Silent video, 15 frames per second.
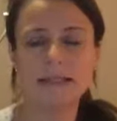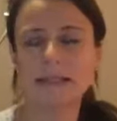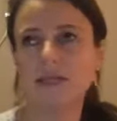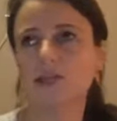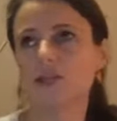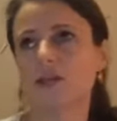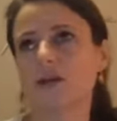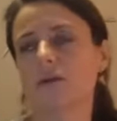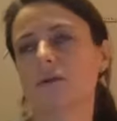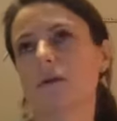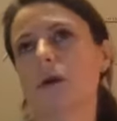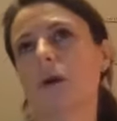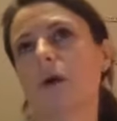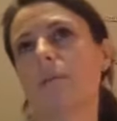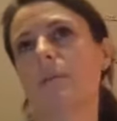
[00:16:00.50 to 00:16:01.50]
this shows
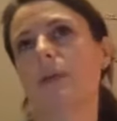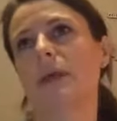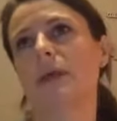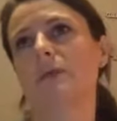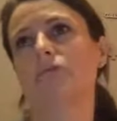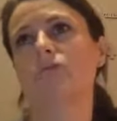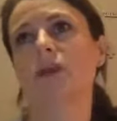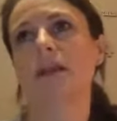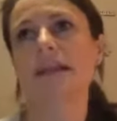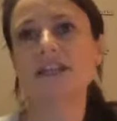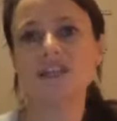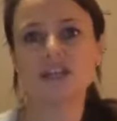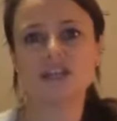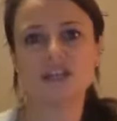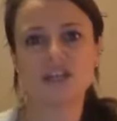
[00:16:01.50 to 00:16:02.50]
up in
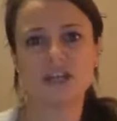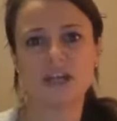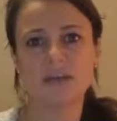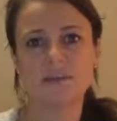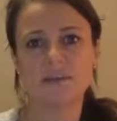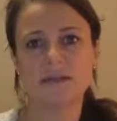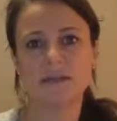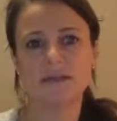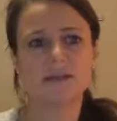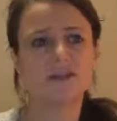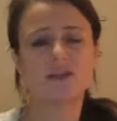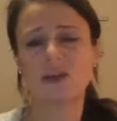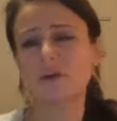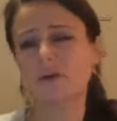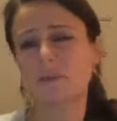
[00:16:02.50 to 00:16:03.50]
relationships, this
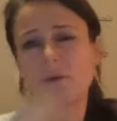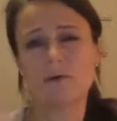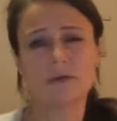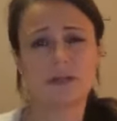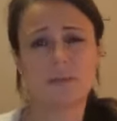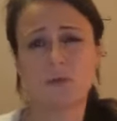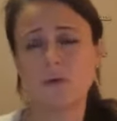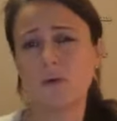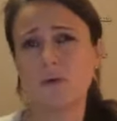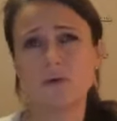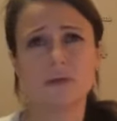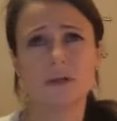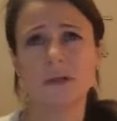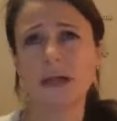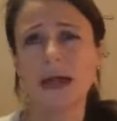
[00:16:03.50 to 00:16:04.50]
shows up across the
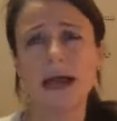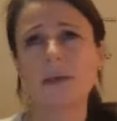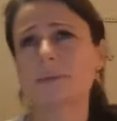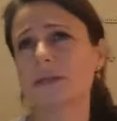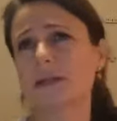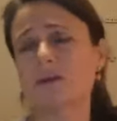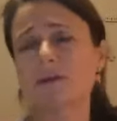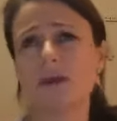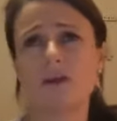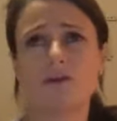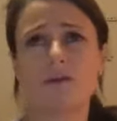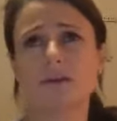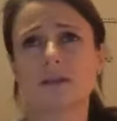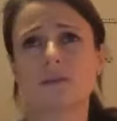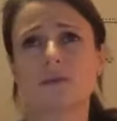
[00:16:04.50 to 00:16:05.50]
board, absolutely
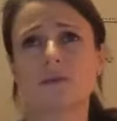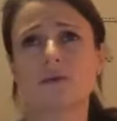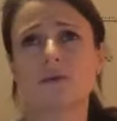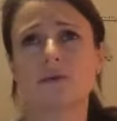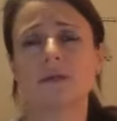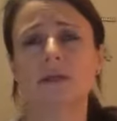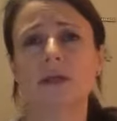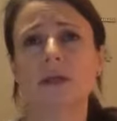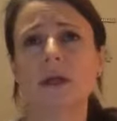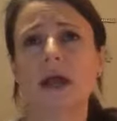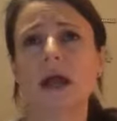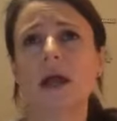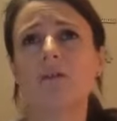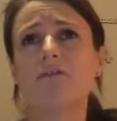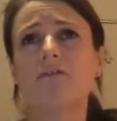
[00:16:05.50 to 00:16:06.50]
across the board.
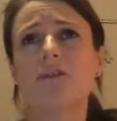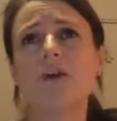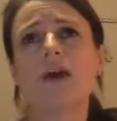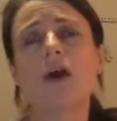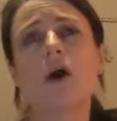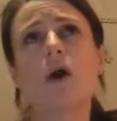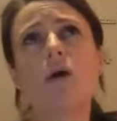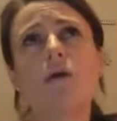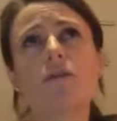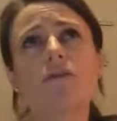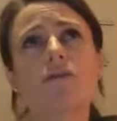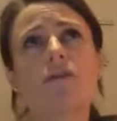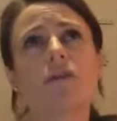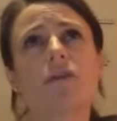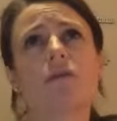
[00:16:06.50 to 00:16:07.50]
And very
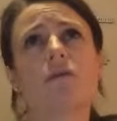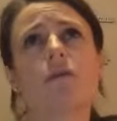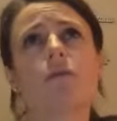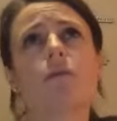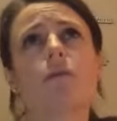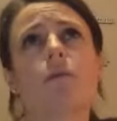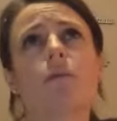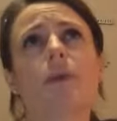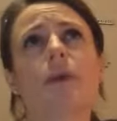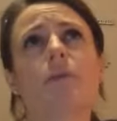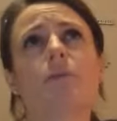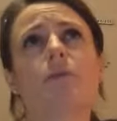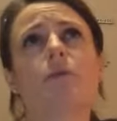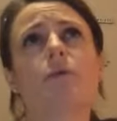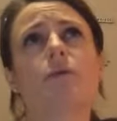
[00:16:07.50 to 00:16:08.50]
often what
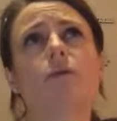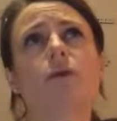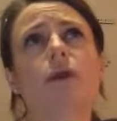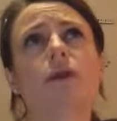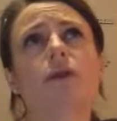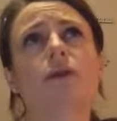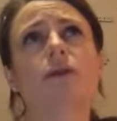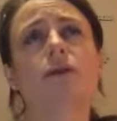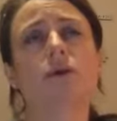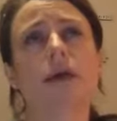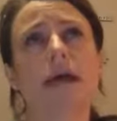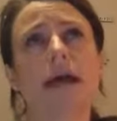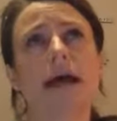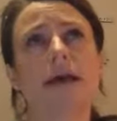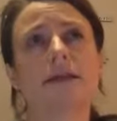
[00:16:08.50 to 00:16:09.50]
people look
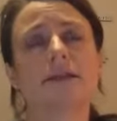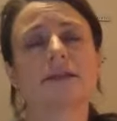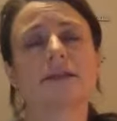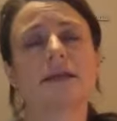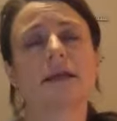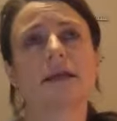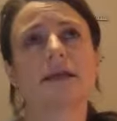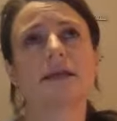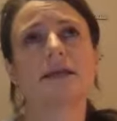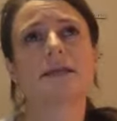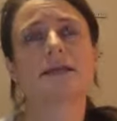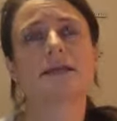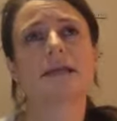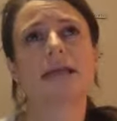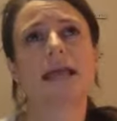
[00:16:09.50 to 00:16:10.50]
at
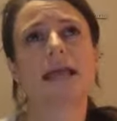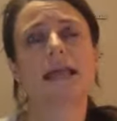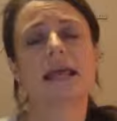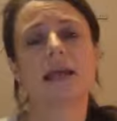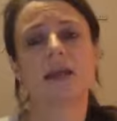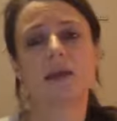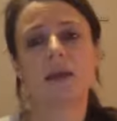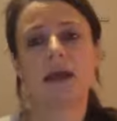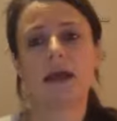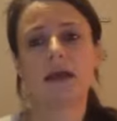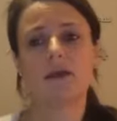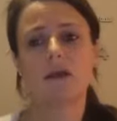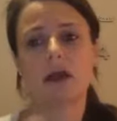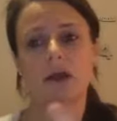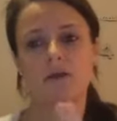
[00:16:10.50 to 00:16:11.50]
is that they then look
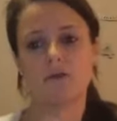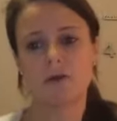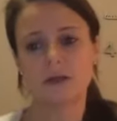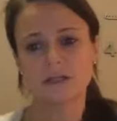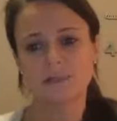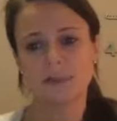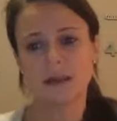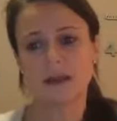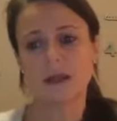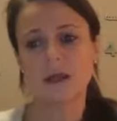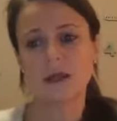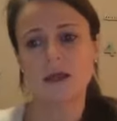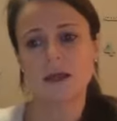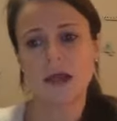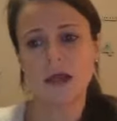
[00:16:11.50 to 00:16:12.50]
at grasping
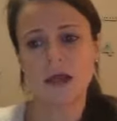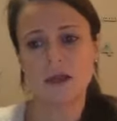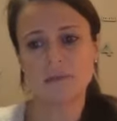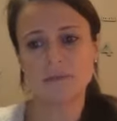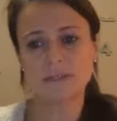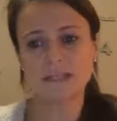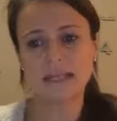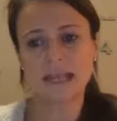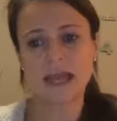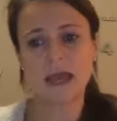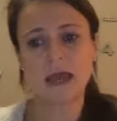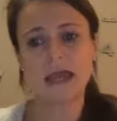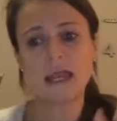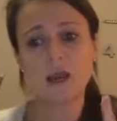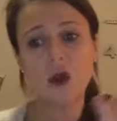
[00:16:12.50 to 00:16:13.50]
to get
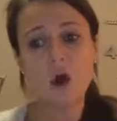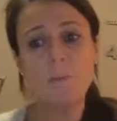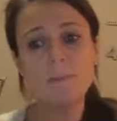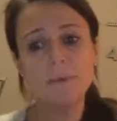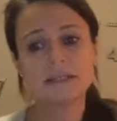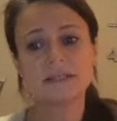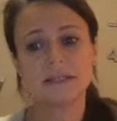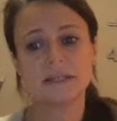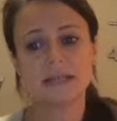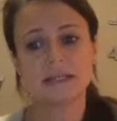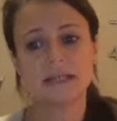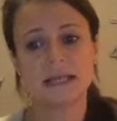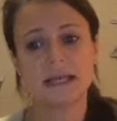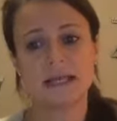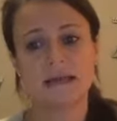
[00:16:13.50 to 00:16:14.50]
a
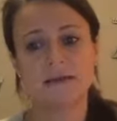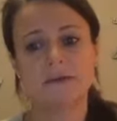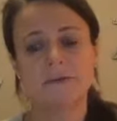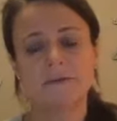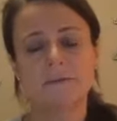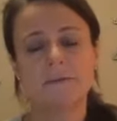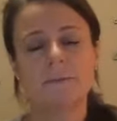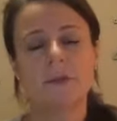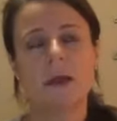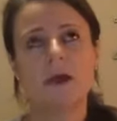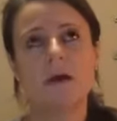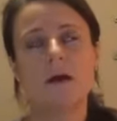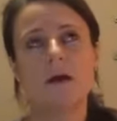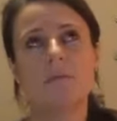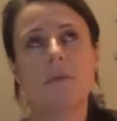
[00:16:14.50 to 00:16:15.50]
competency
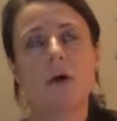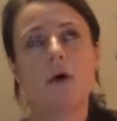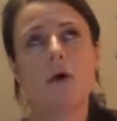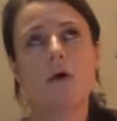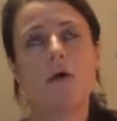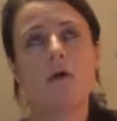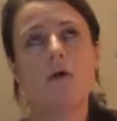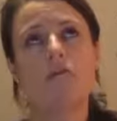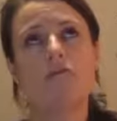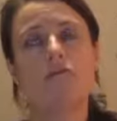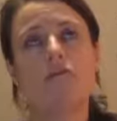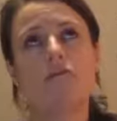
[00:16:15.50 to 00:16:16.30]
of